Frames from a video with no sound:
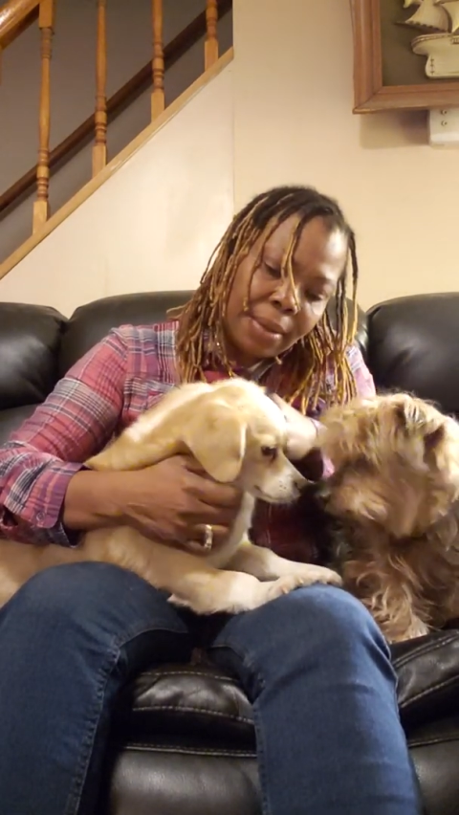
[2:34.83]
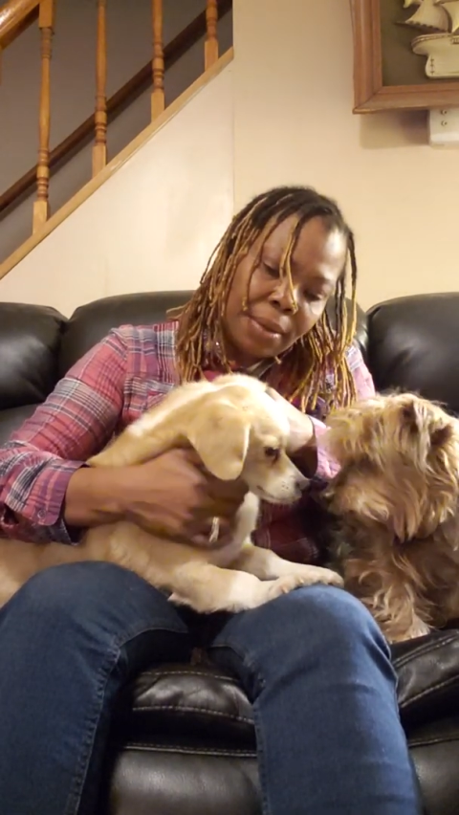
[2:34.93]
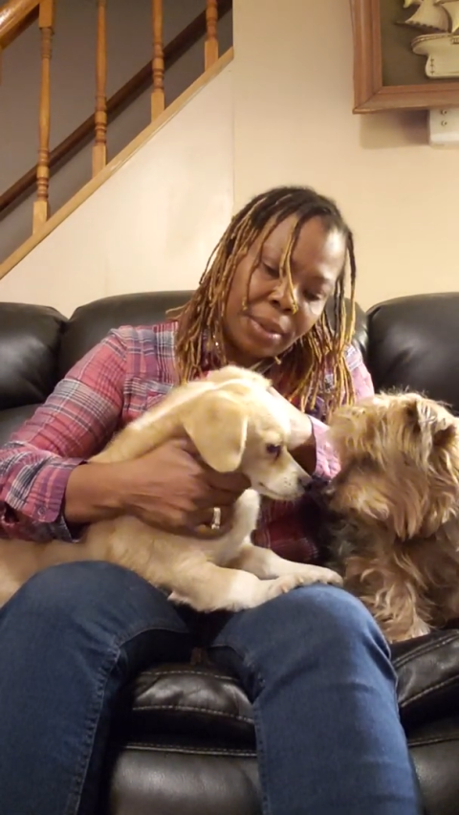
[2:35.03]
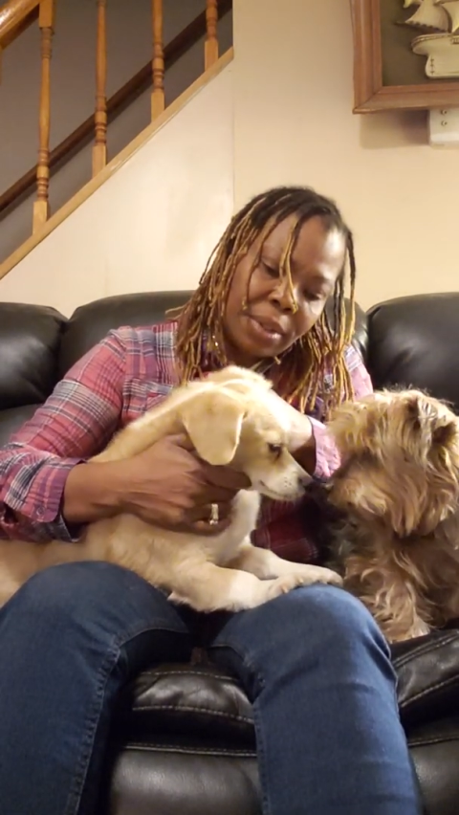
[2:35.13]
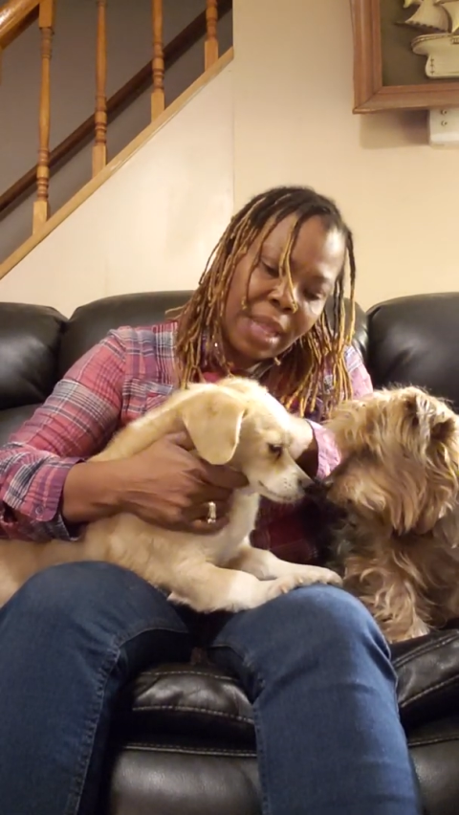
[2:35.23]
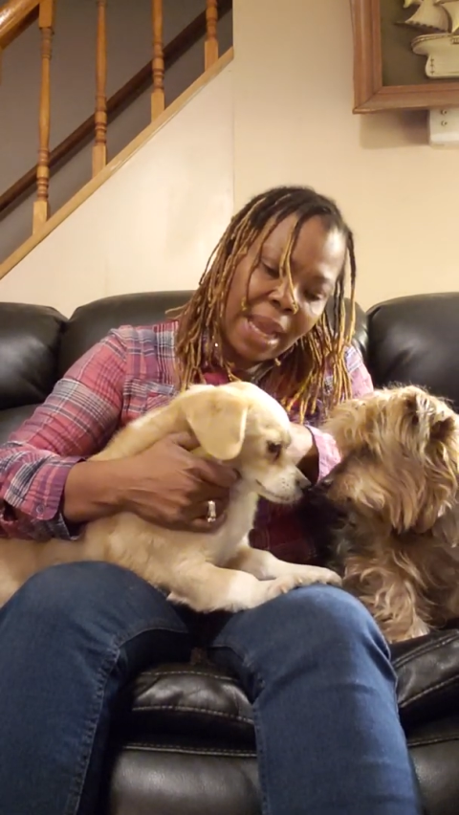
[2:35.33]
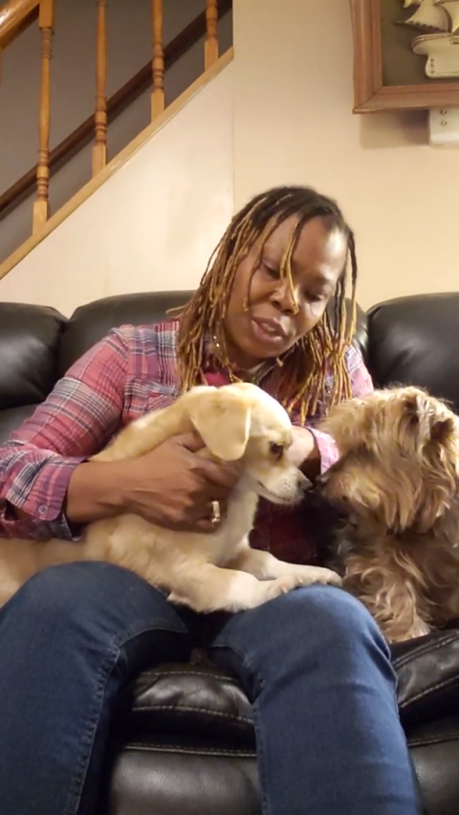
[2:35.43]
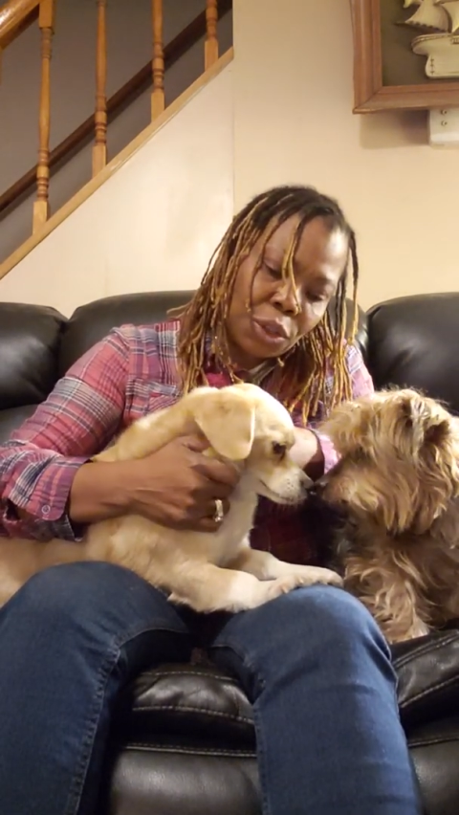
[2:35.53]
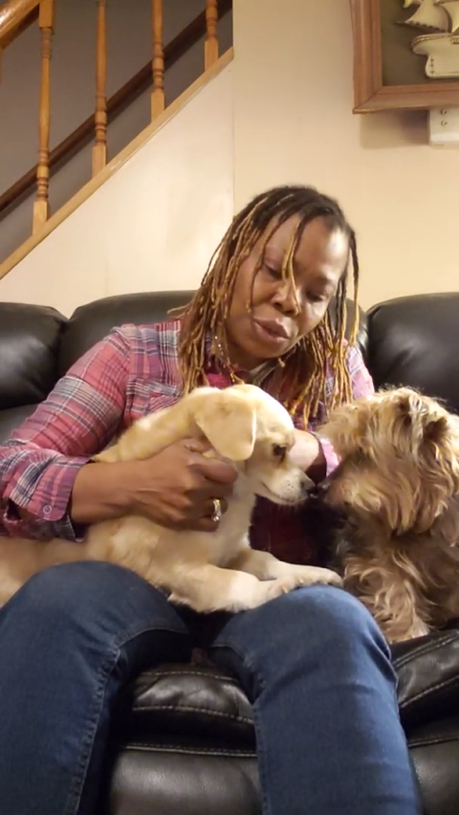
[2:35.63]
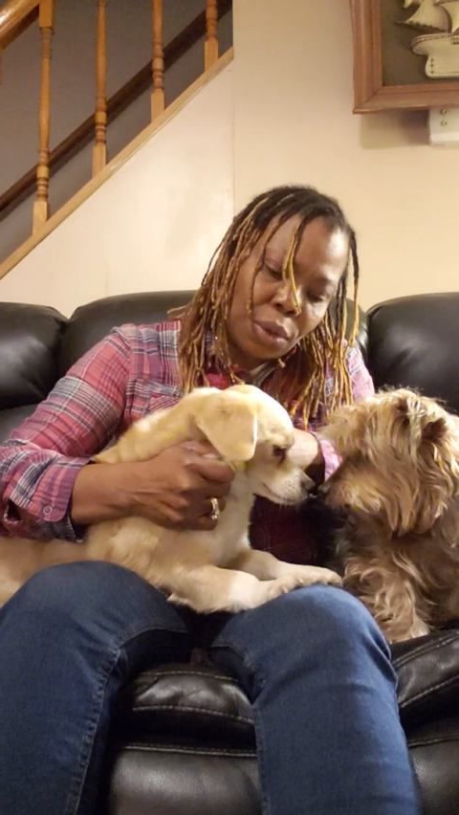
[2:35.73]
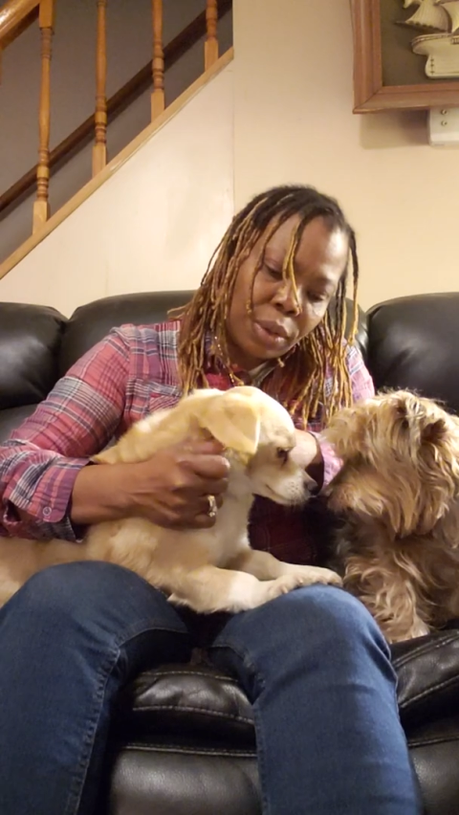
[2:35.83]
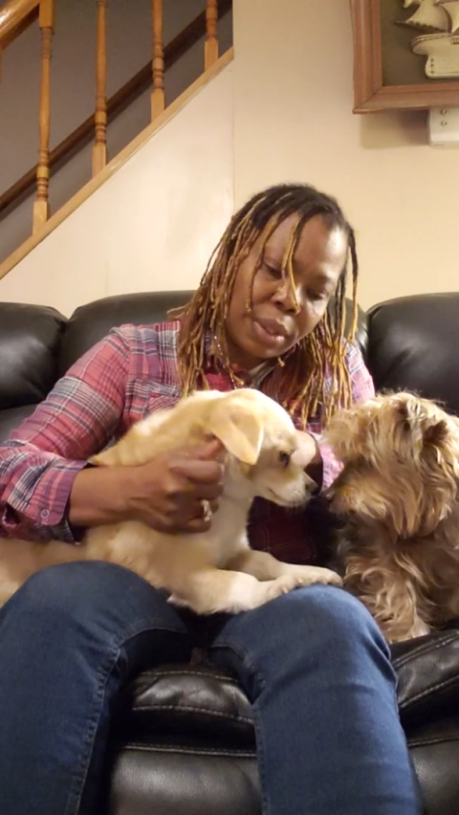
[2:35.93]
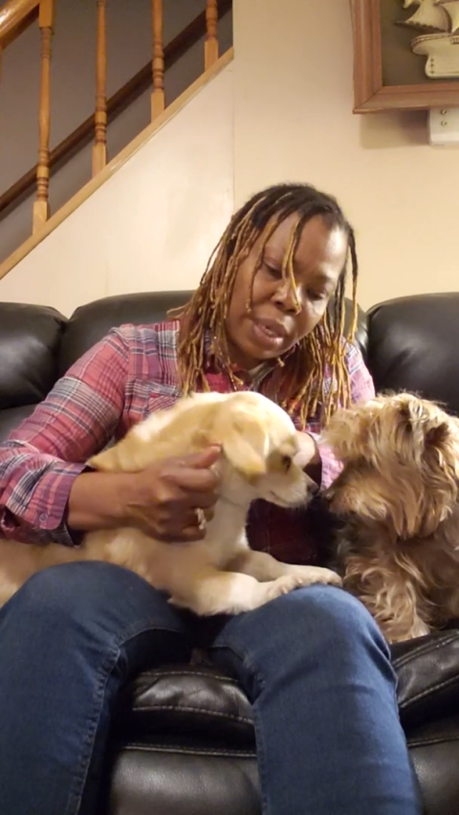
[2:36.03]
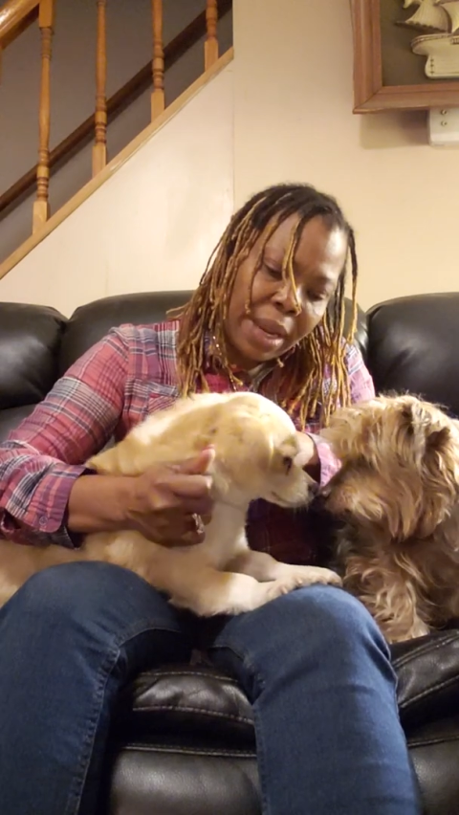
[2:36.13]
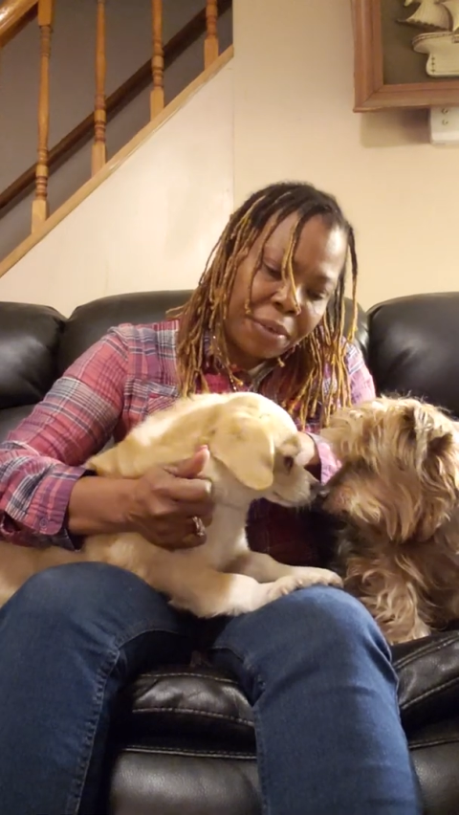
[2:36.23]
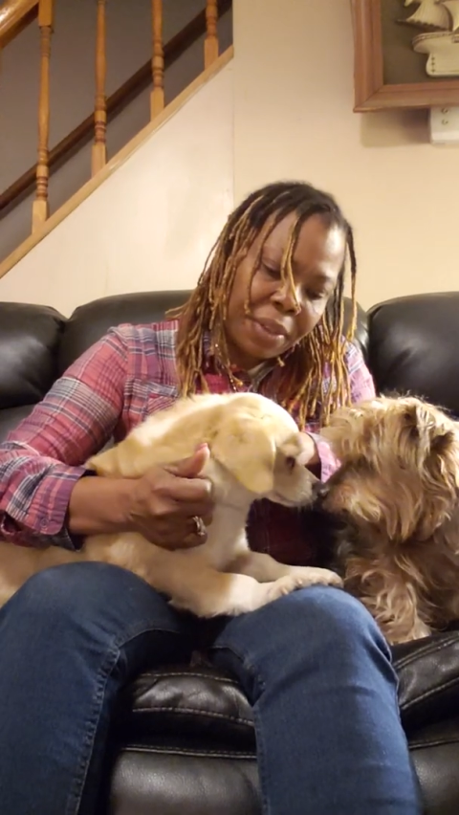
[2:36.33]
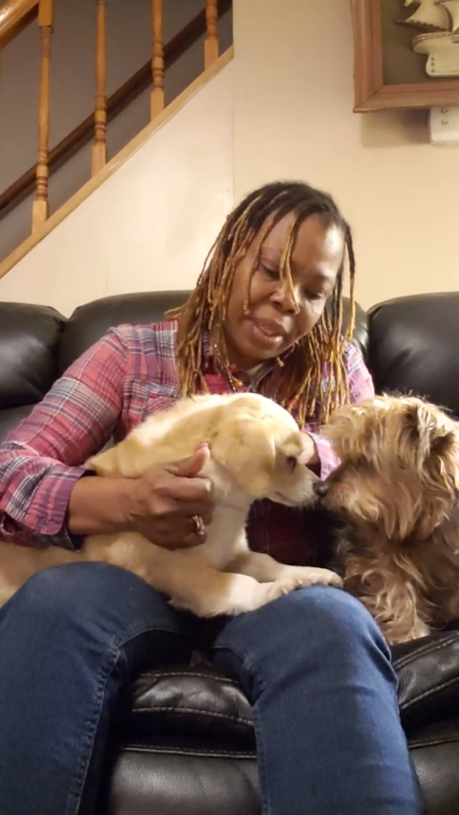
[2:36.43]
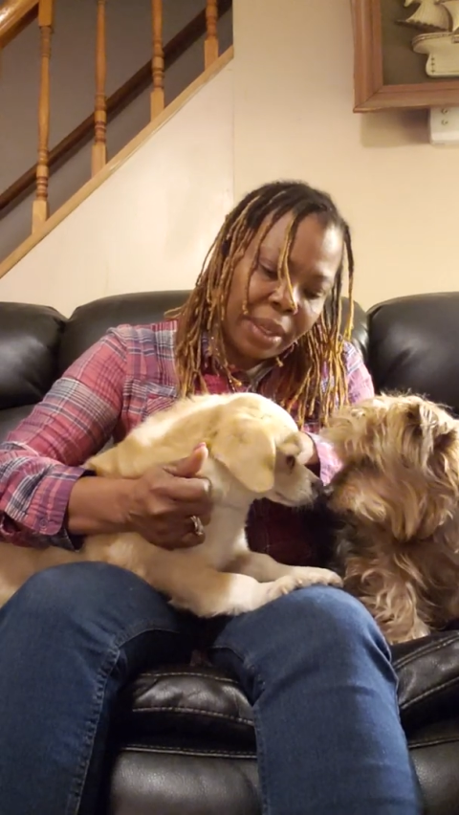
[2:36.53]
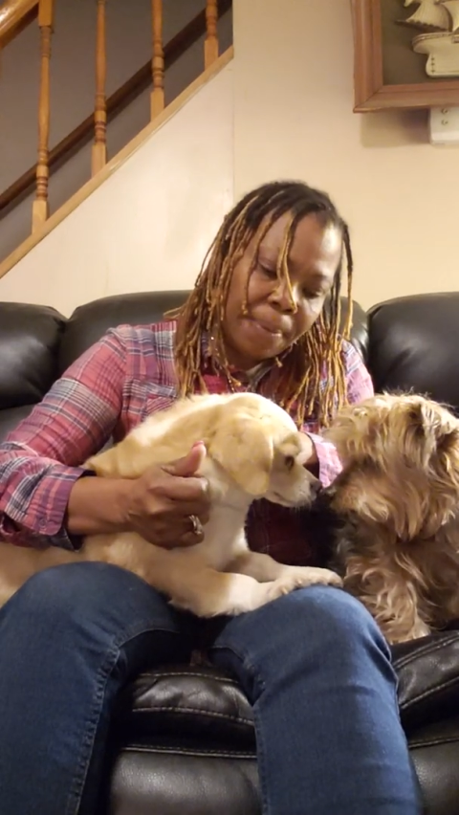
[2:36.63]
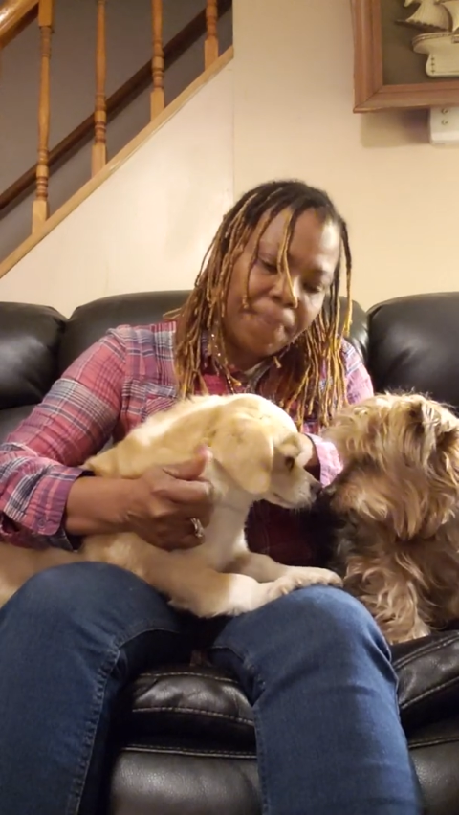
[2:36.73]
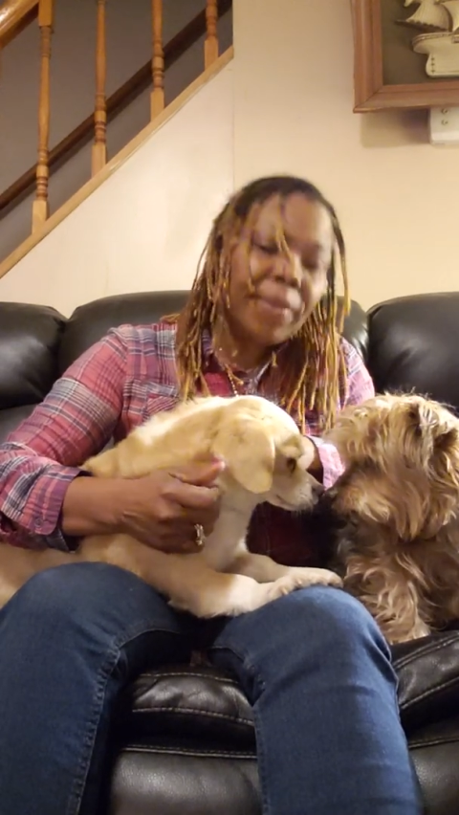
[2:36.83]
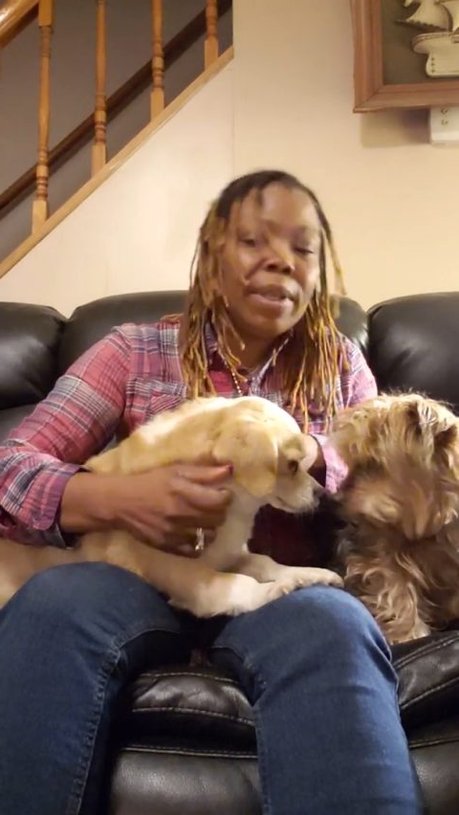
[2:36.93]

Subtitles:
his nostrils and everything,